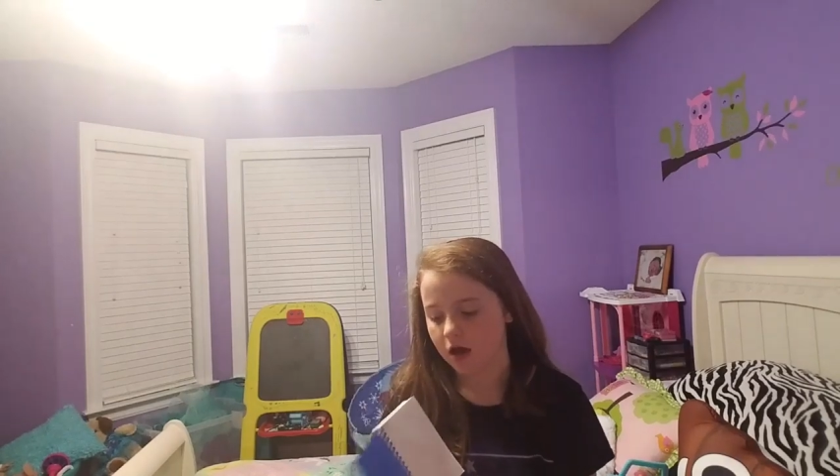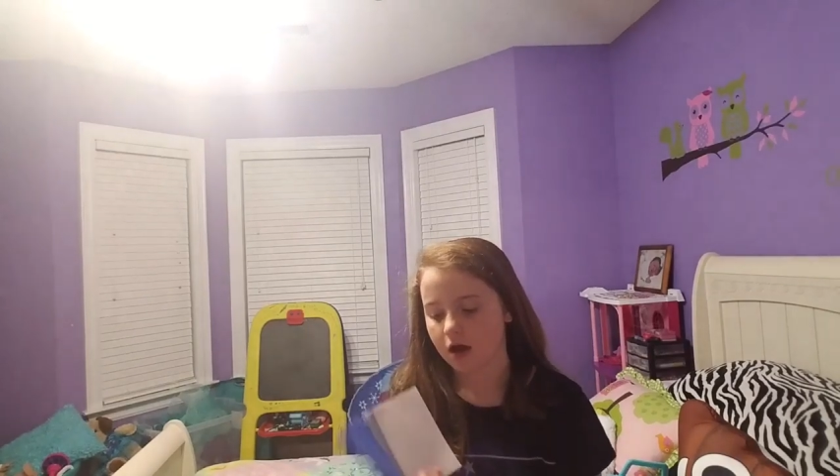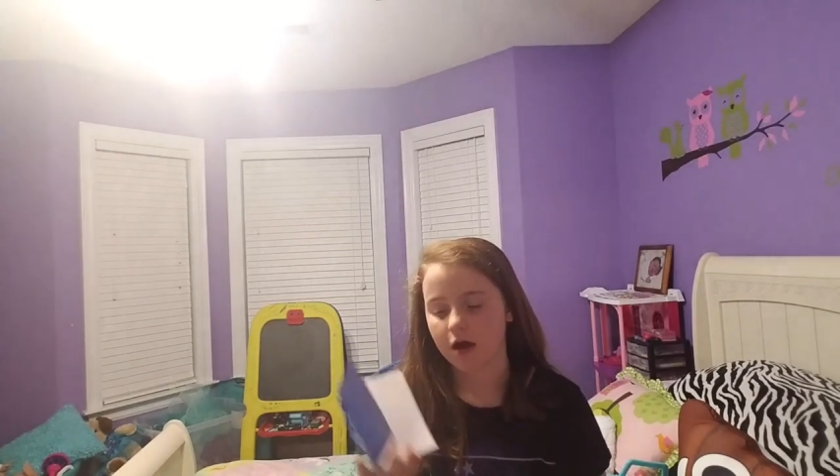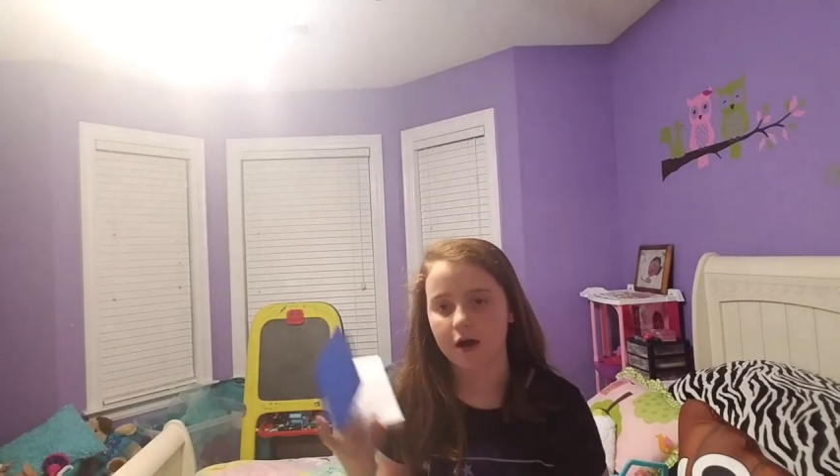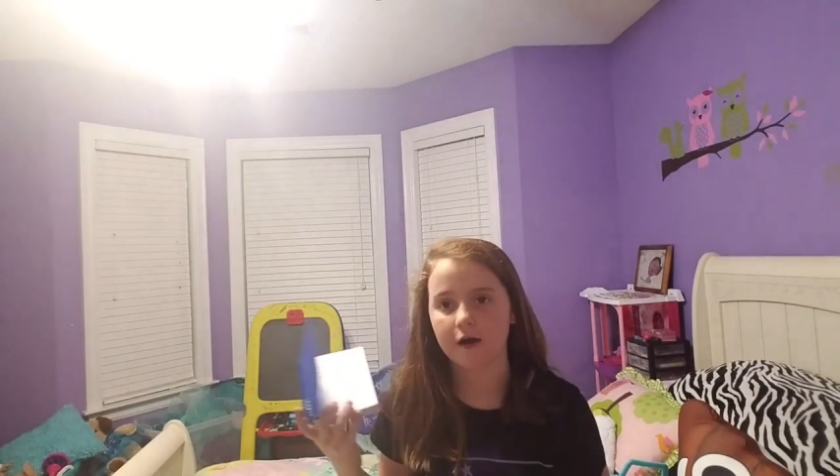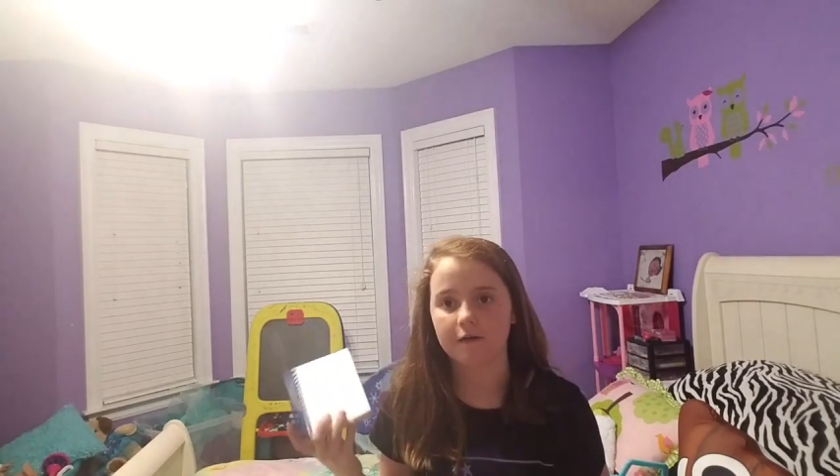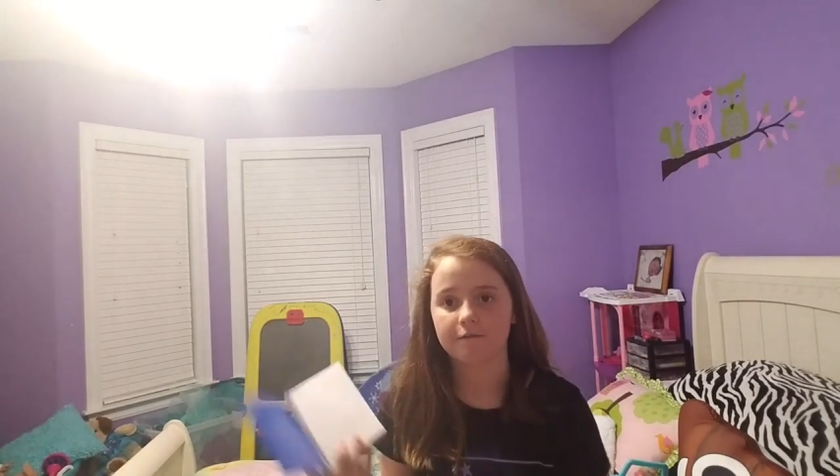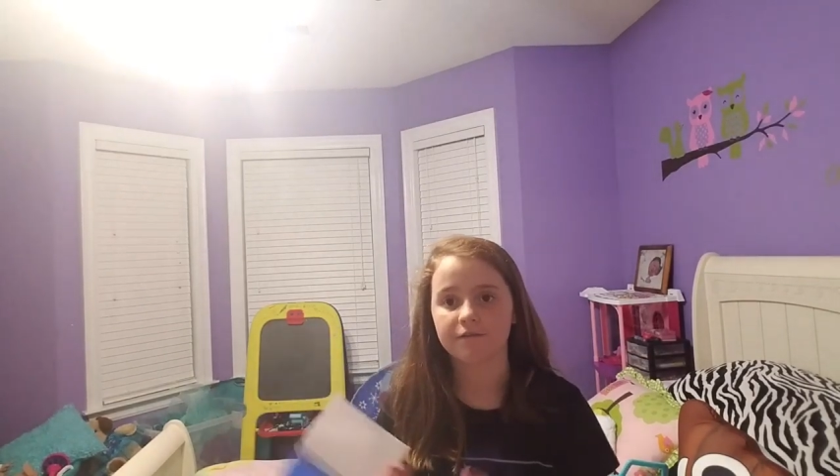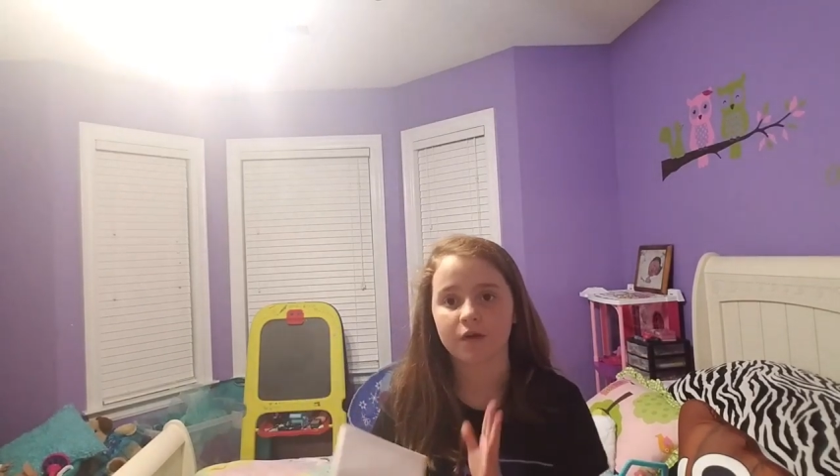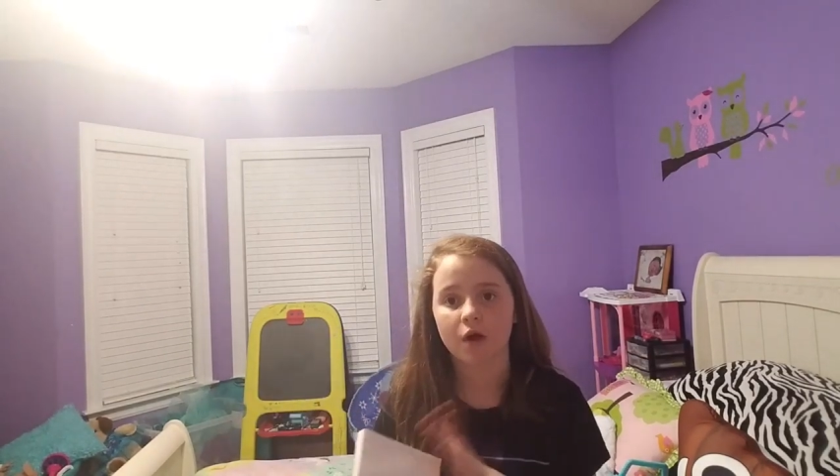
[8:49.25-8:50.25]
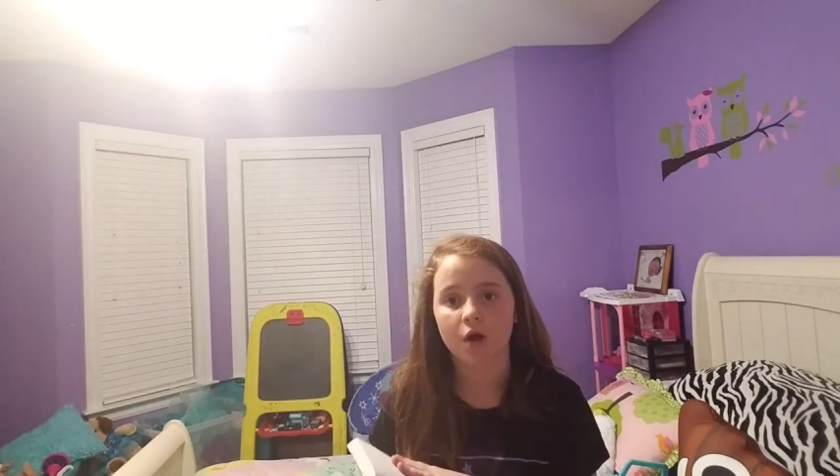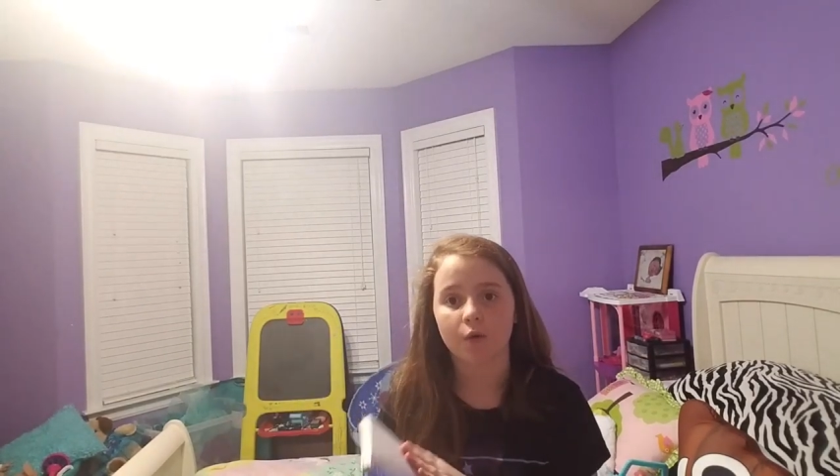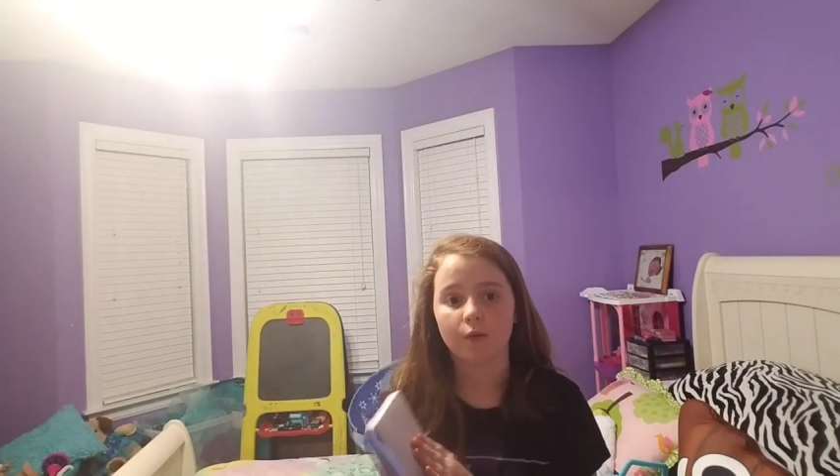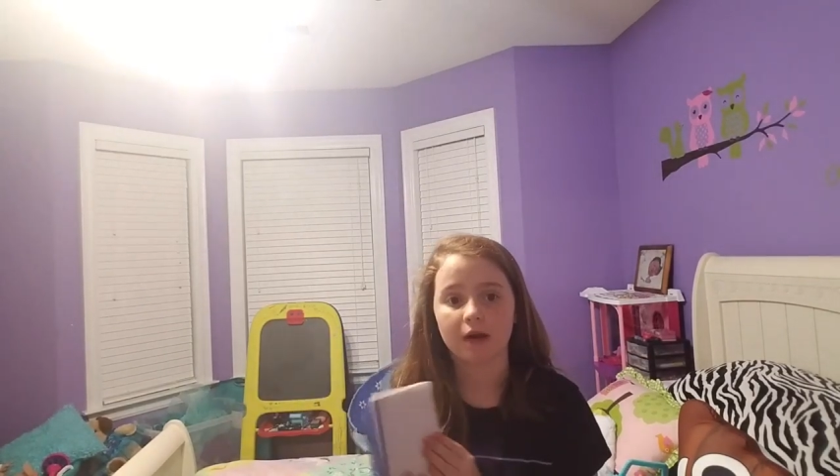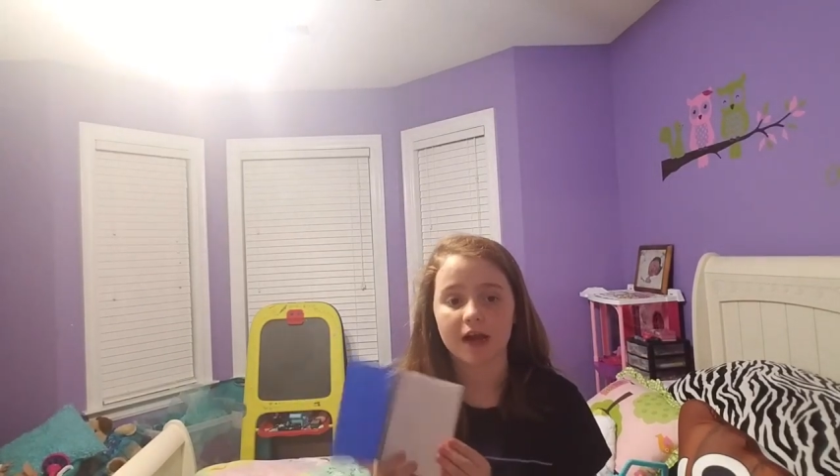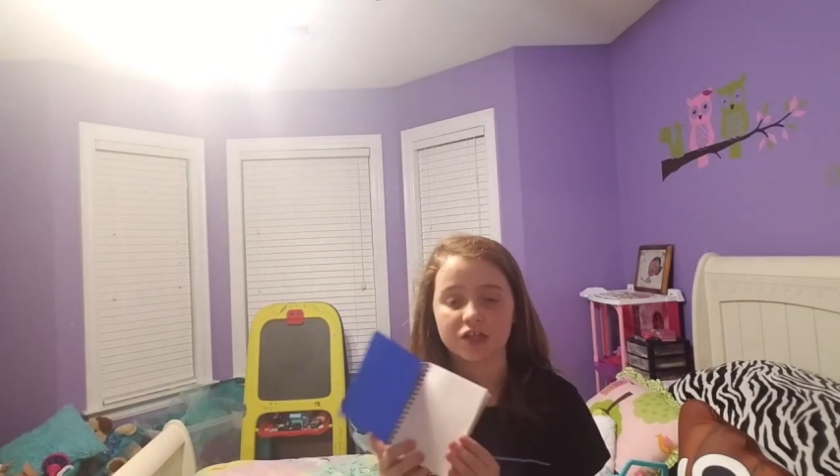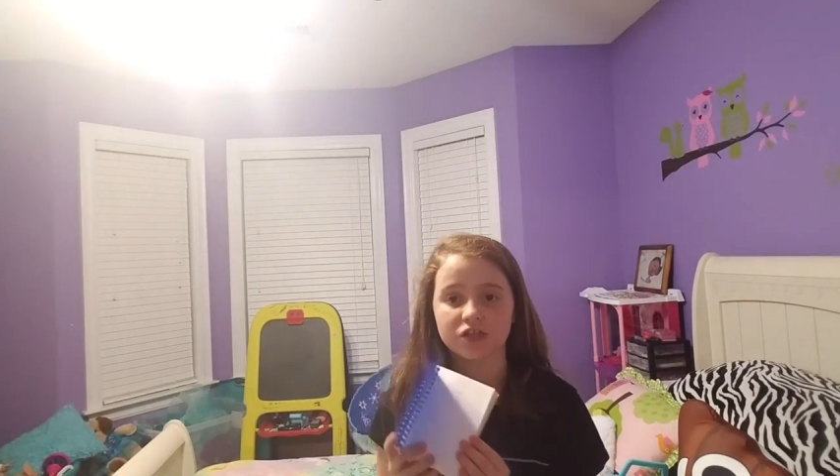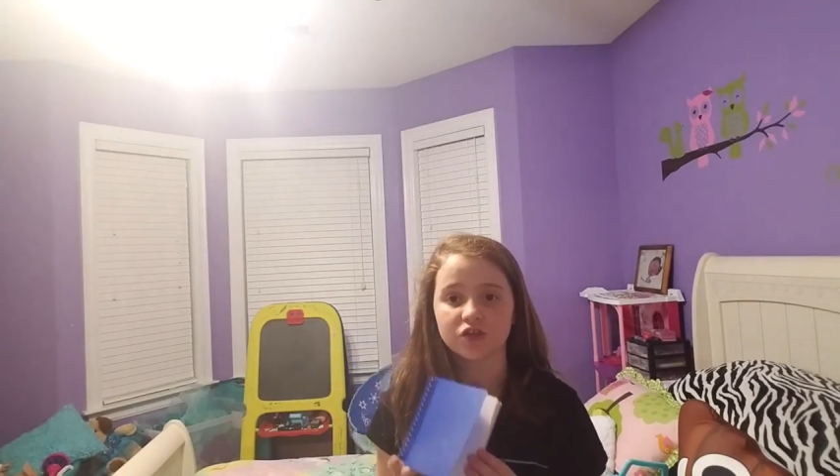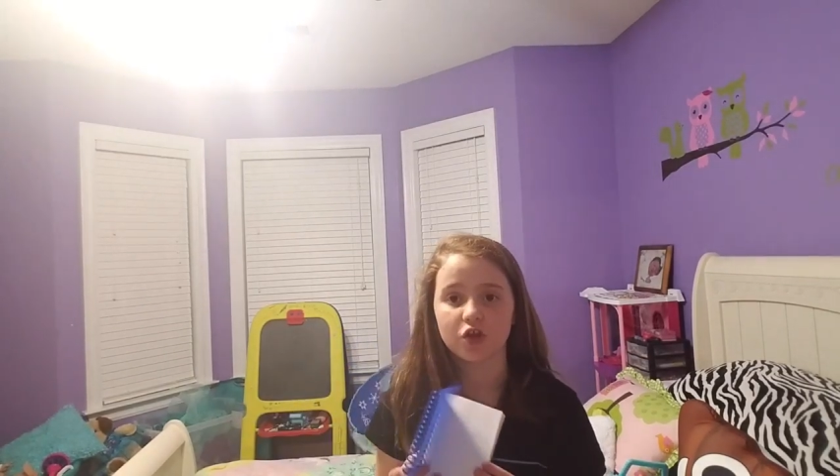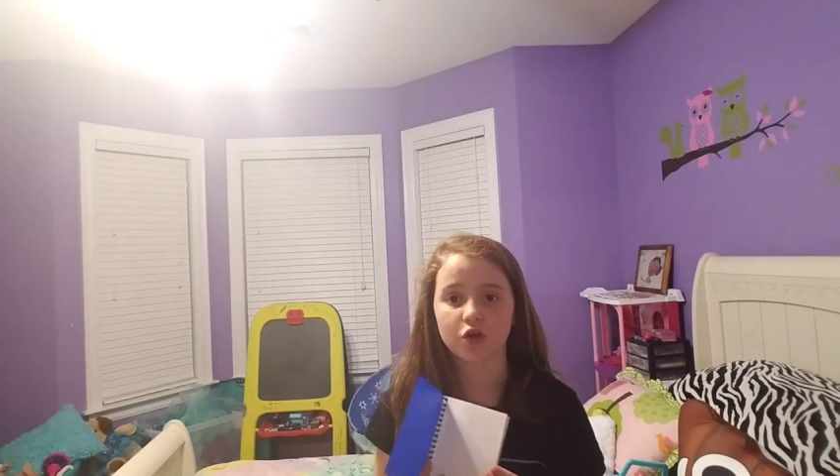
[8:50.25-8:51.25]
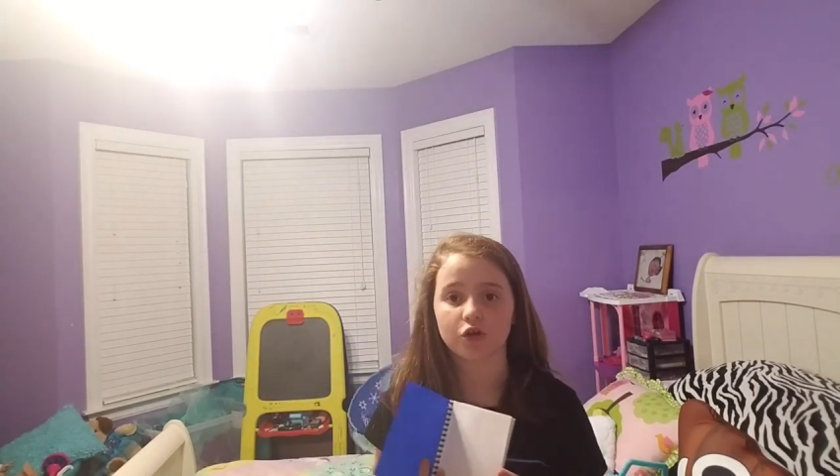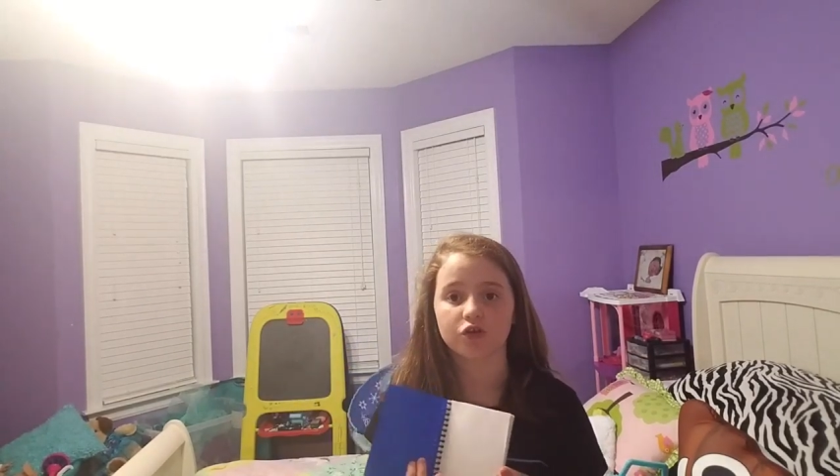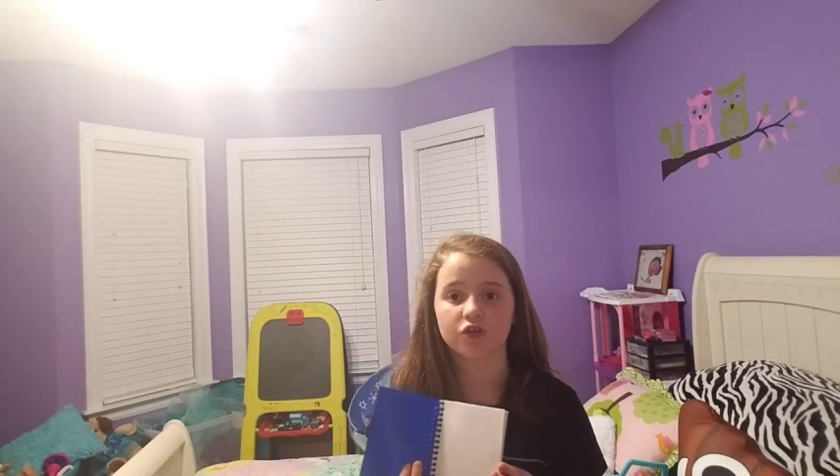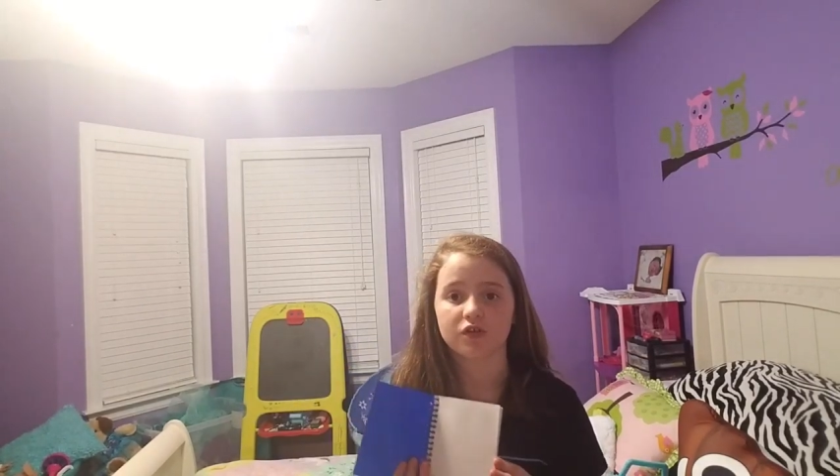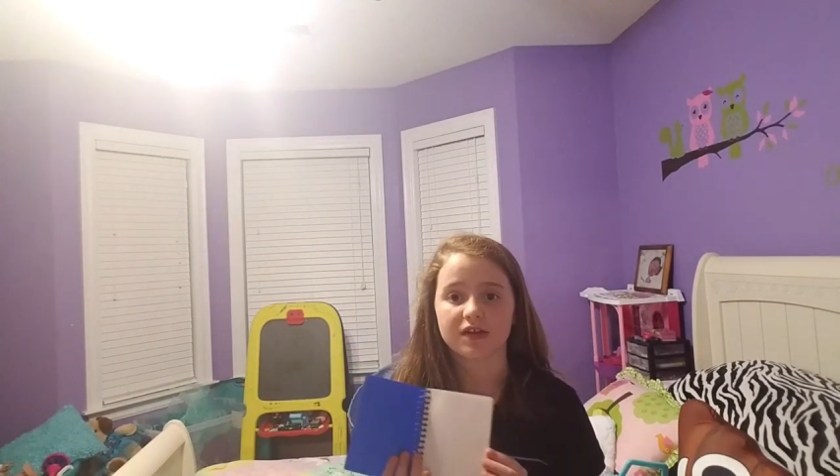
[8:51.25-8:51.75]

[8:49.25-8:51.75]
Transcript: of what I learned new